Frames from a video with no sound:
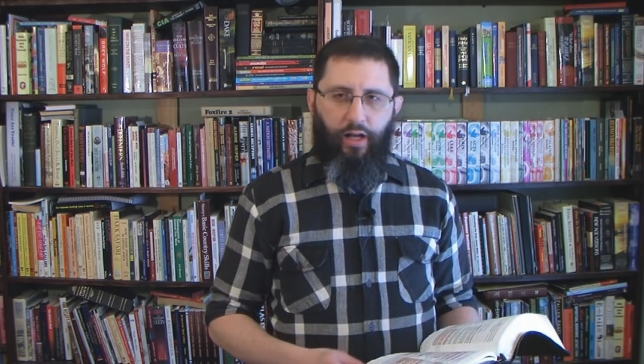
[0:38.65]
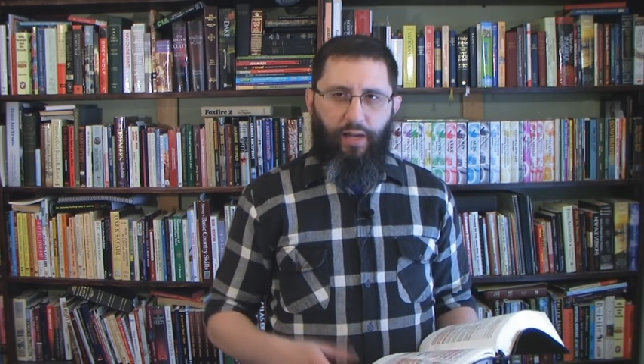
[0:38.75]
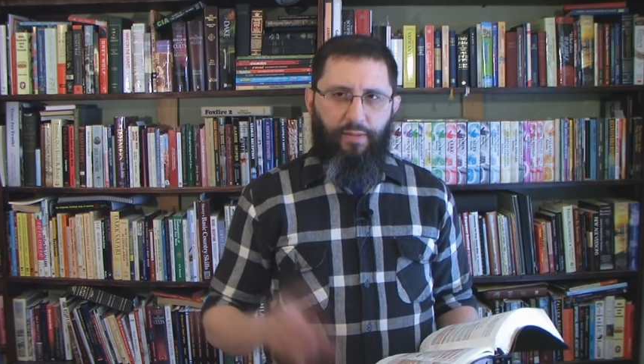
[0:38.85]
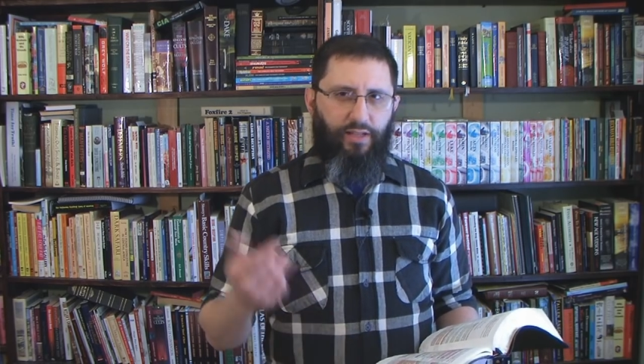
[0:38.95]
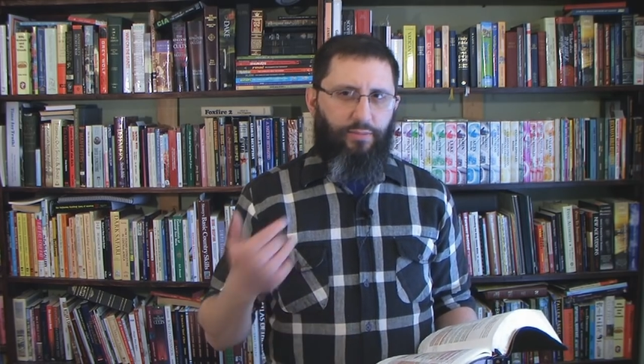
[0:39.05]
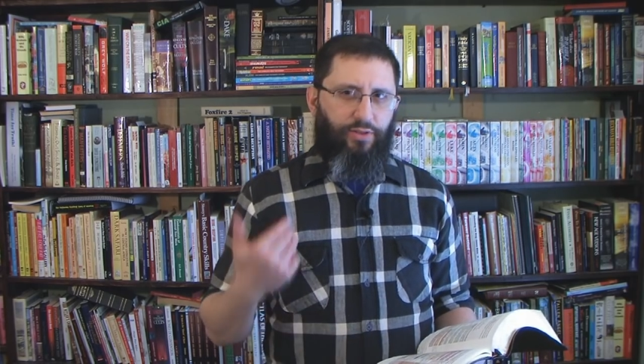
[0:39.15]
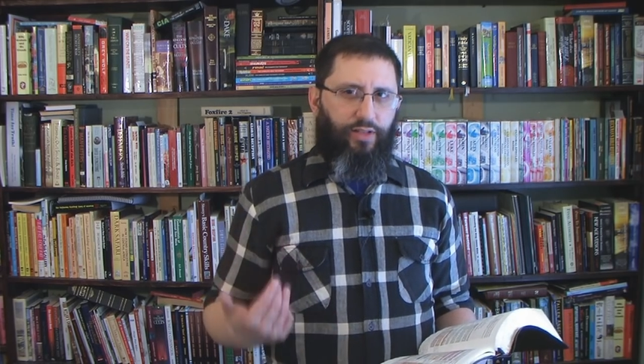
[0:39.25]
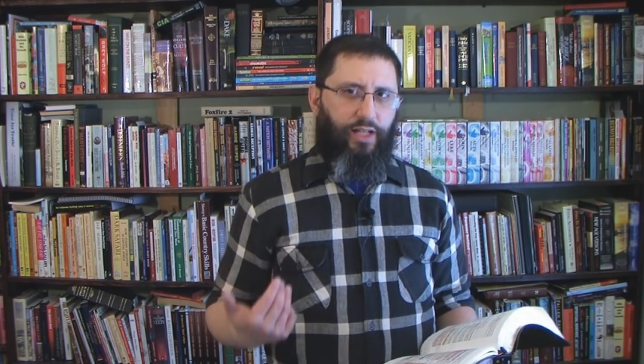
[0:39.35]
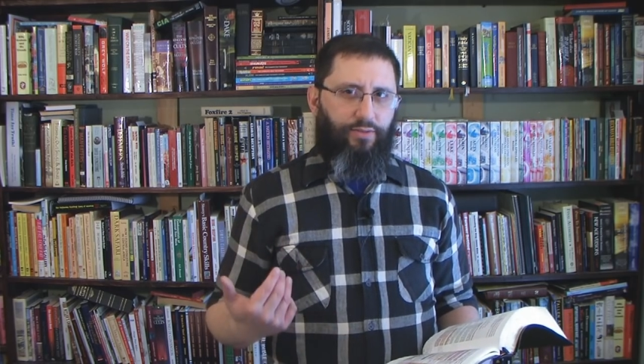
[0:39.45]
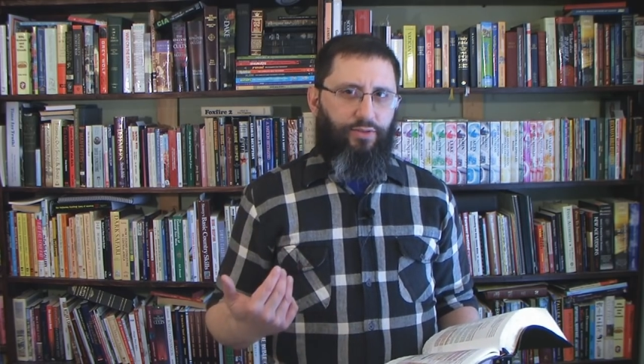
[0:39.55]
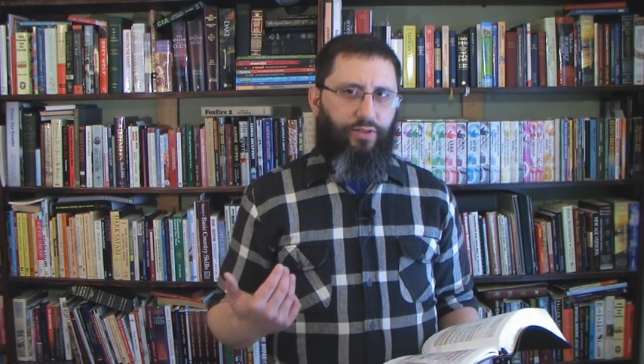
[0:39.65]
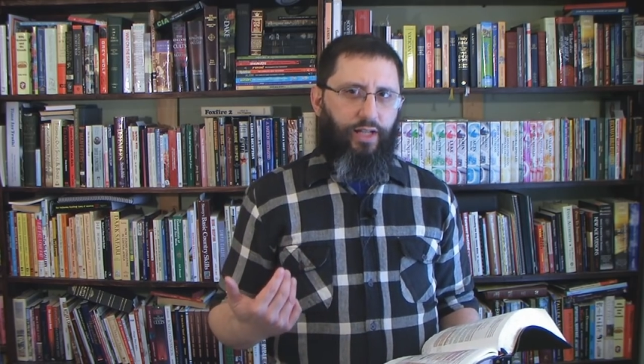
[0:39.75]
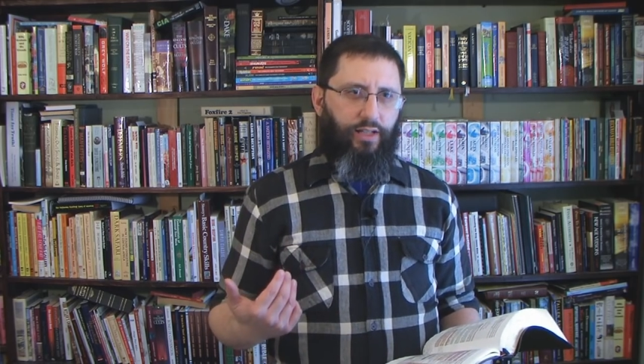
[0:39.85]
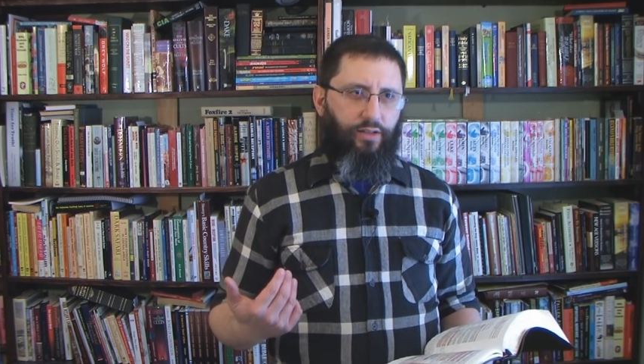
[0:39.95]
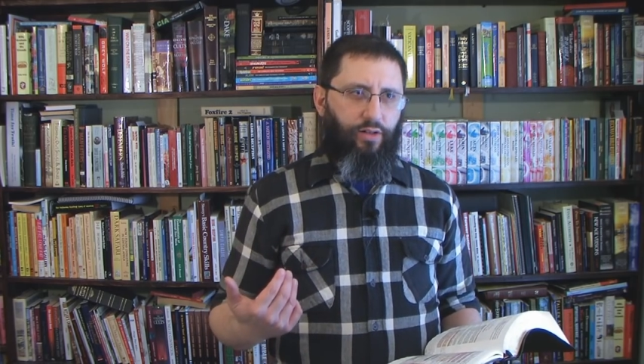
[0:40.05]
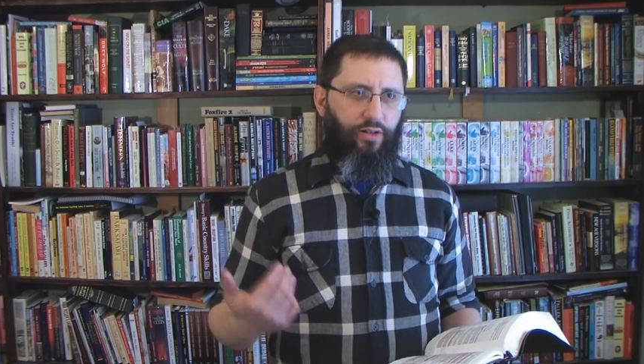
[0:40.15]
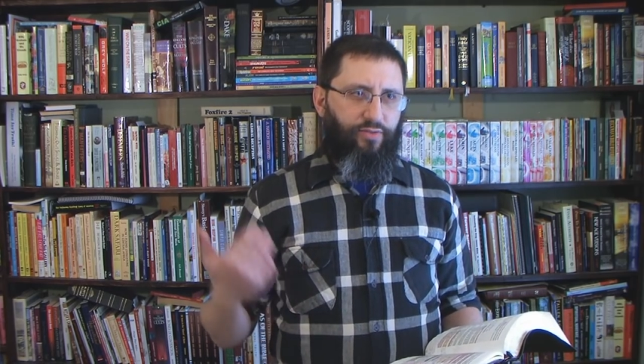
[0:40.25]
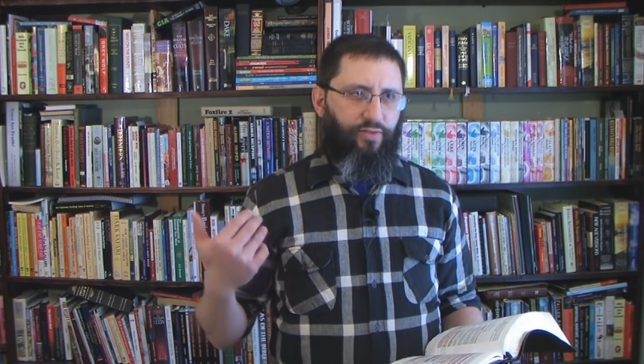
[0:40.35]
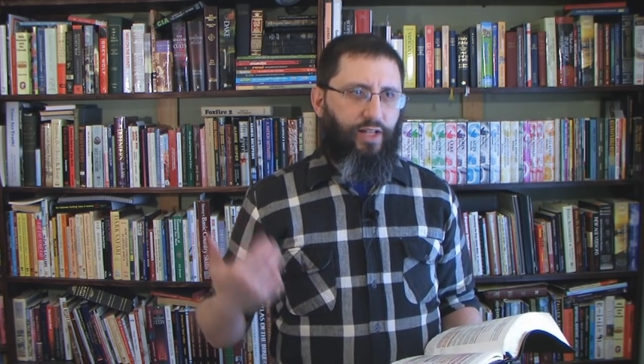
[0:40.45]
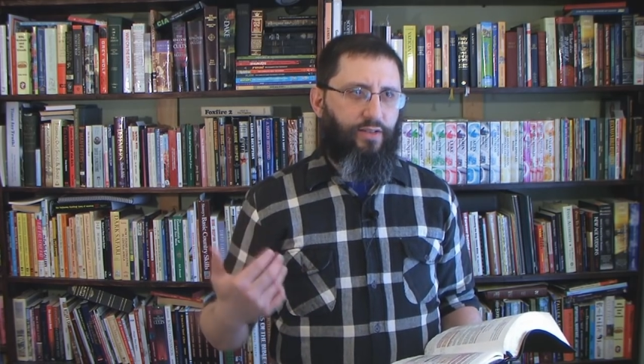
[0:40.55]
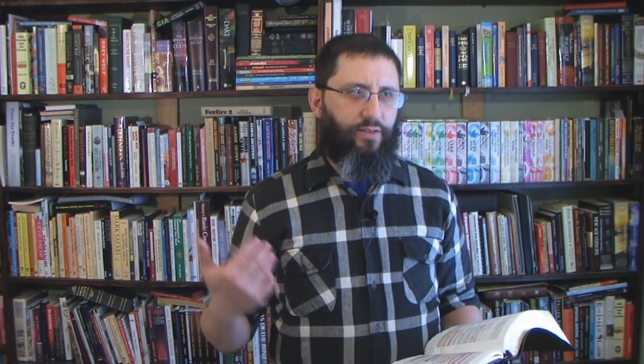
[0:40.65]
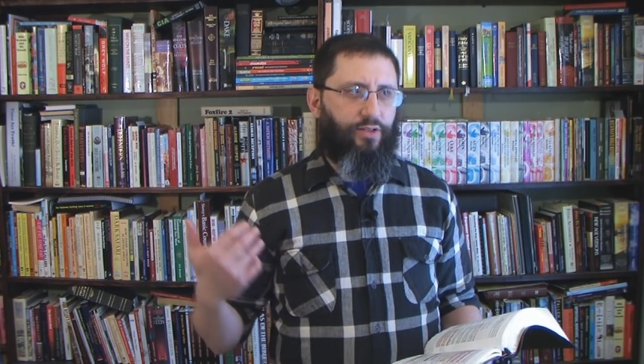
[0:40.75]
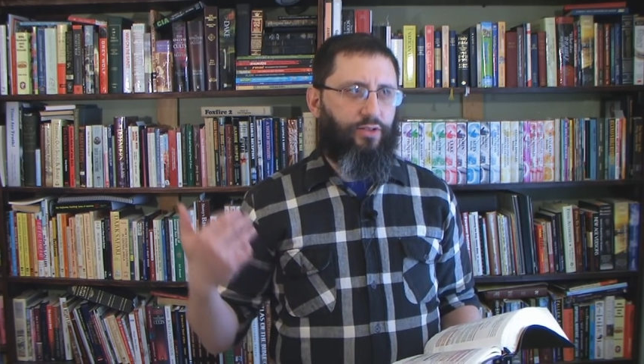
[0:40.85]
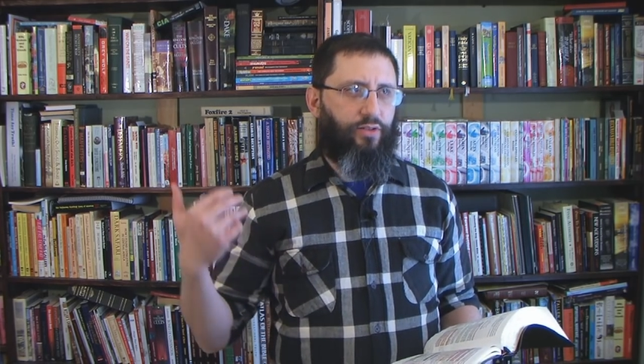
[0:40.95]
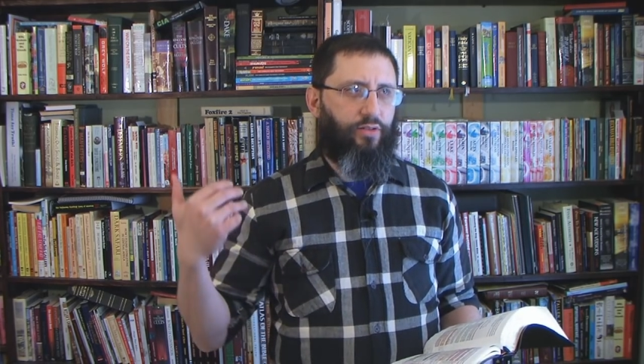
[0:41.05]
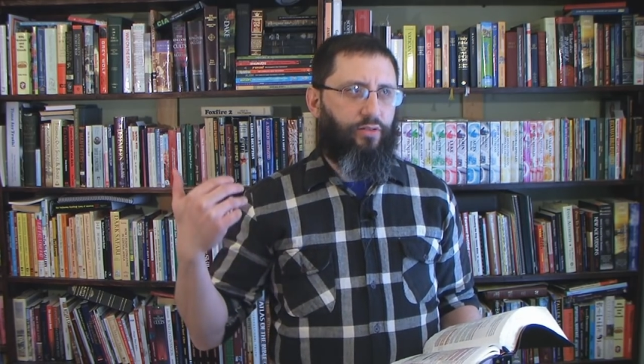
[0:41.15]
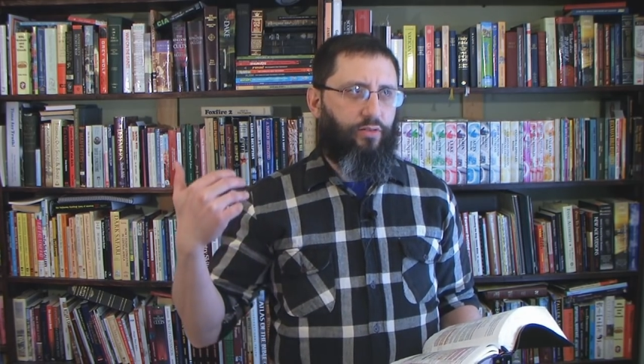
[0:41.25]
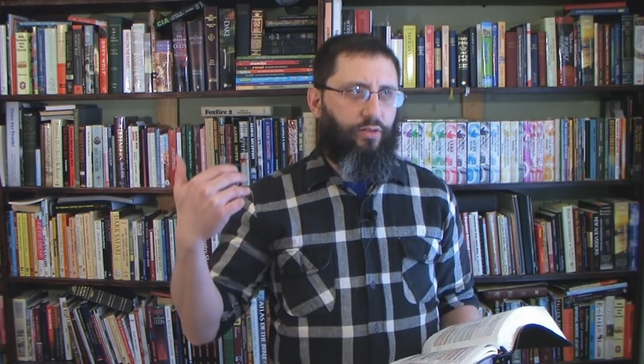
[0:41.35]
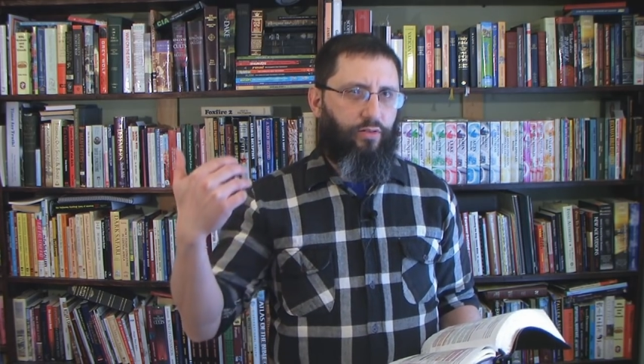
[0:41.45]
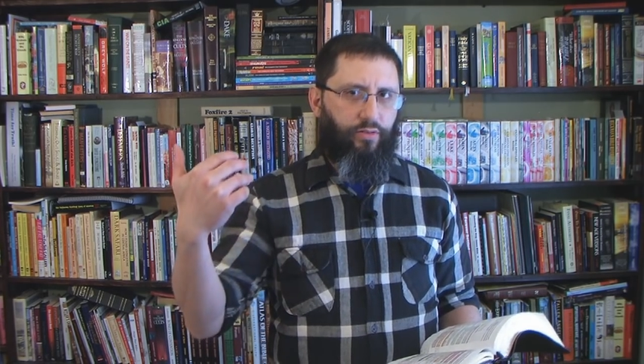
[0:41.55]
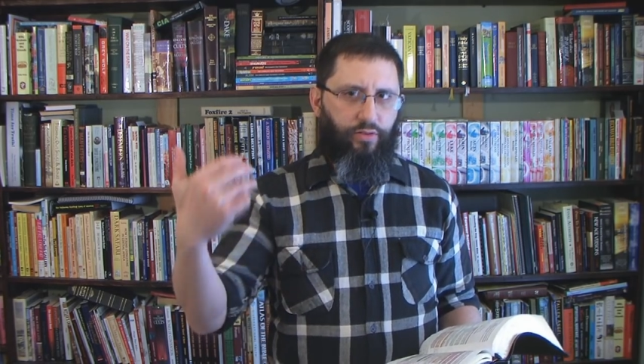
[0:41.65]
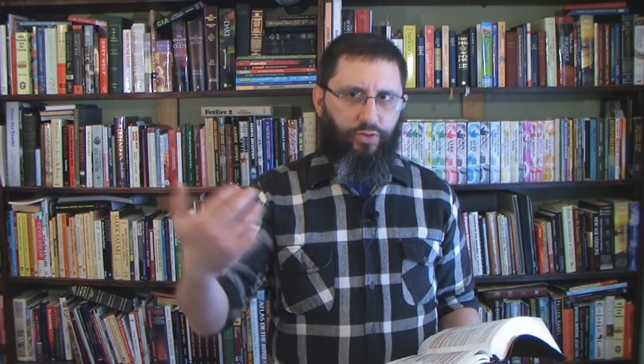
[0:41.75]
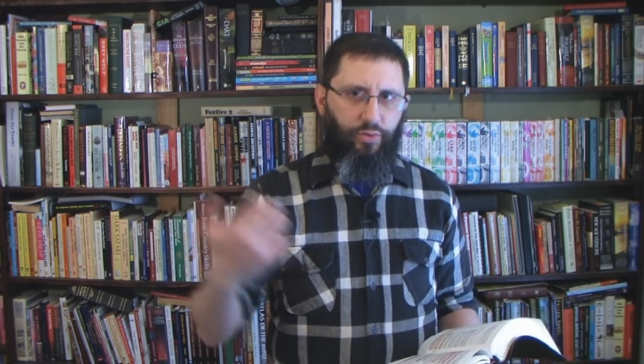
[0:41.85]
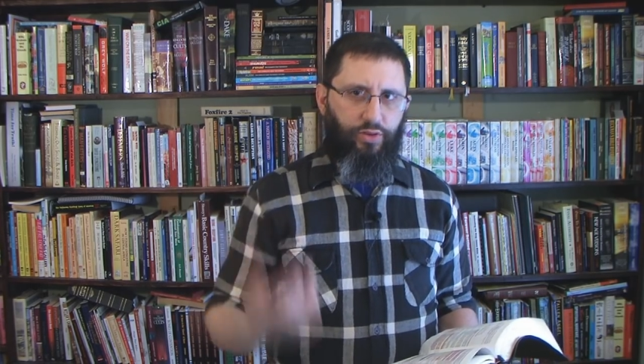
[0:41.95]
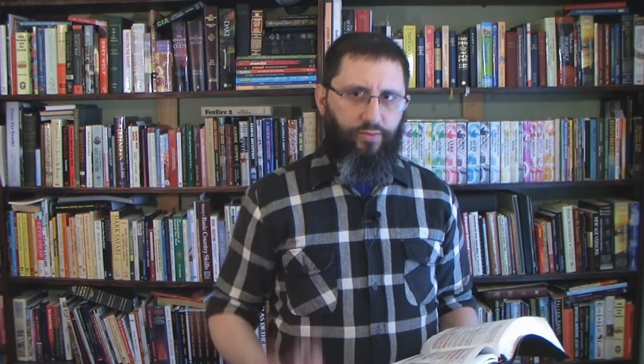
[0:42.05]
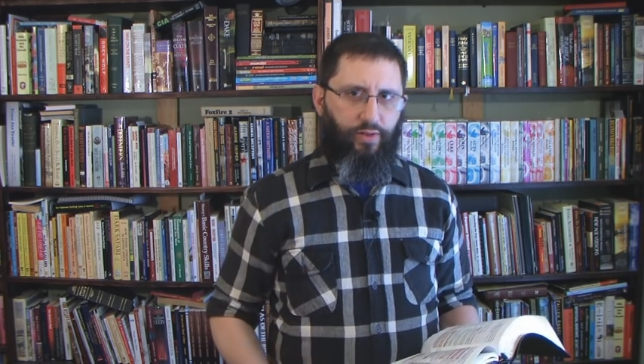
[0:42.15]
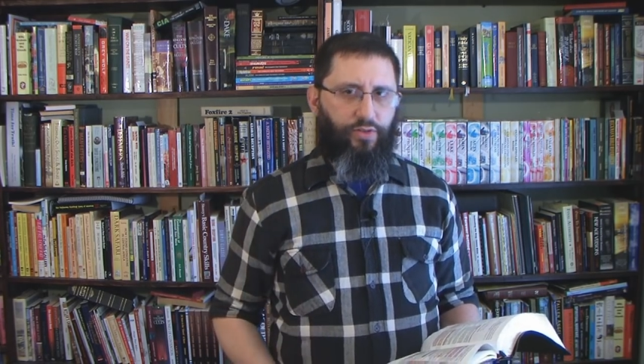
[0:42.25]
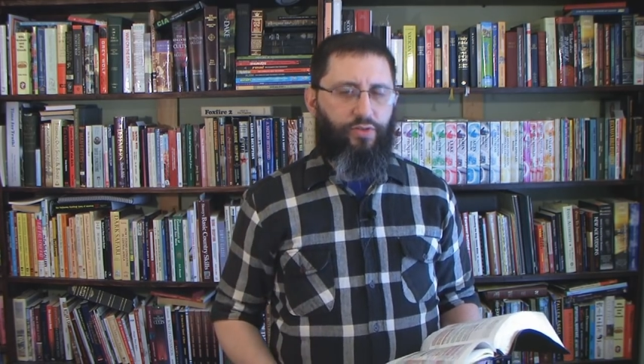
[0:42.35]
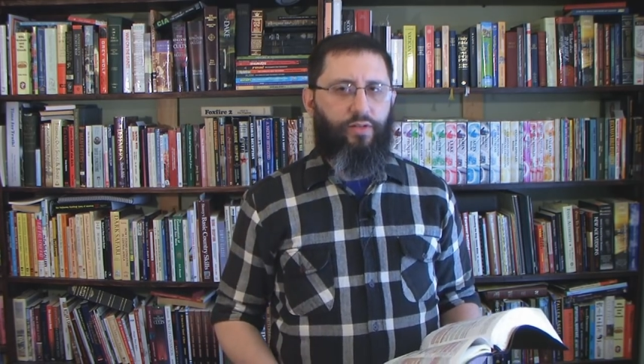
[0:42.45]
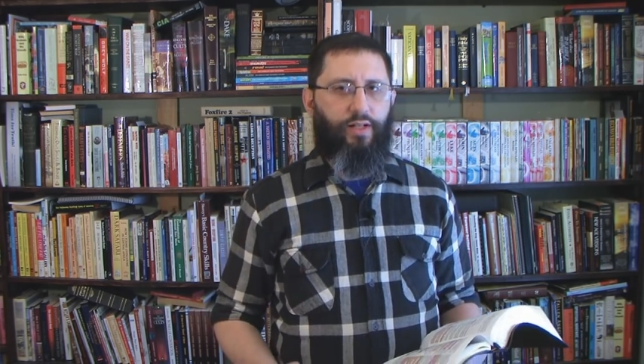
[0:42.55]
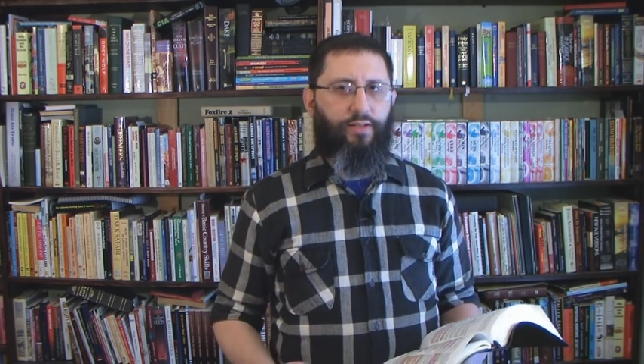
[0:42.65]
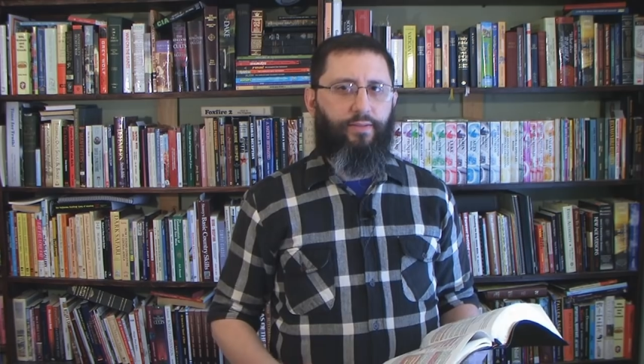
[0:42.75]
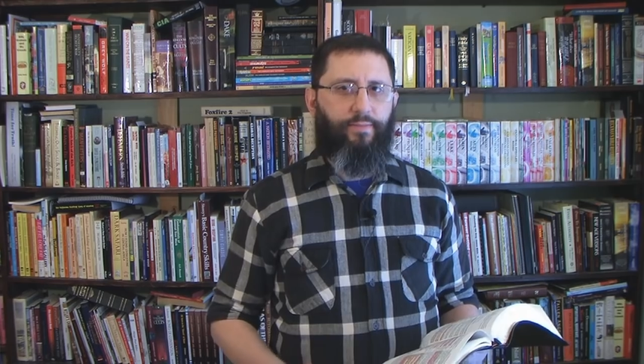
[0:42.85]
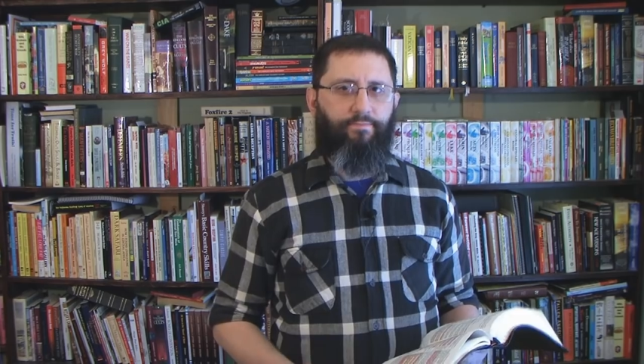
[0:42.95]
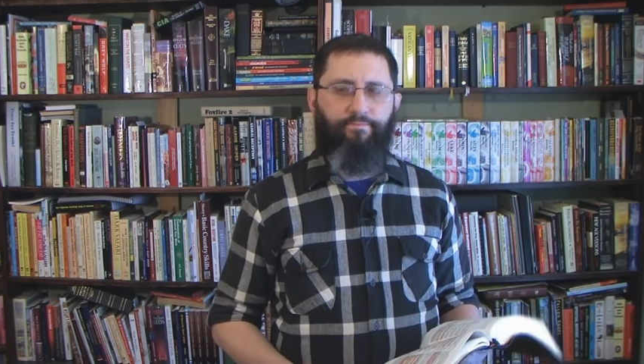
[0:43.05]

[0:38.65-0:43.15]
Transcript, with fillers: I made the mistake of saying that our faith is the source of our strength.